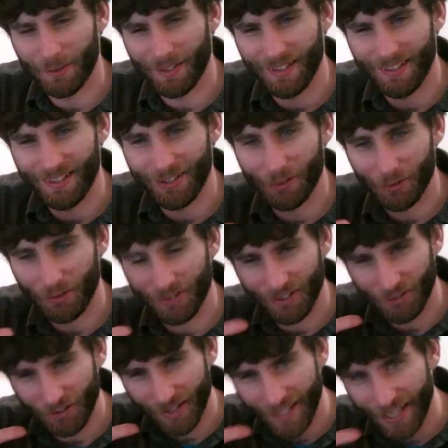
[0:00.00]
Because I
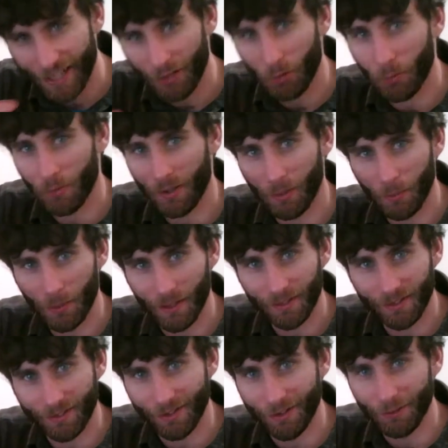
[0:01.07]
could hear what I
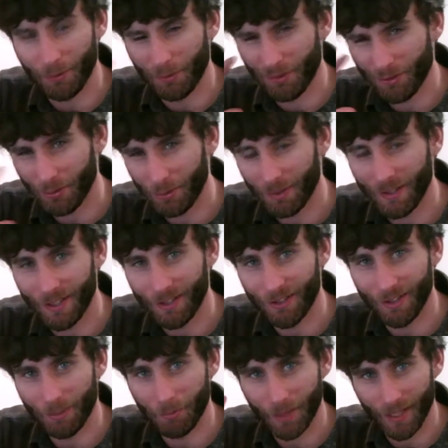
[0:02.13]
wanted to do so
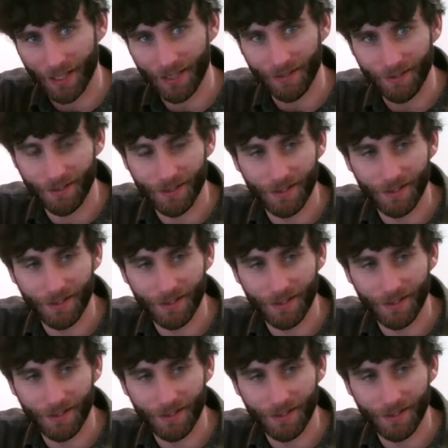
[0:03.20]
clearly in my head.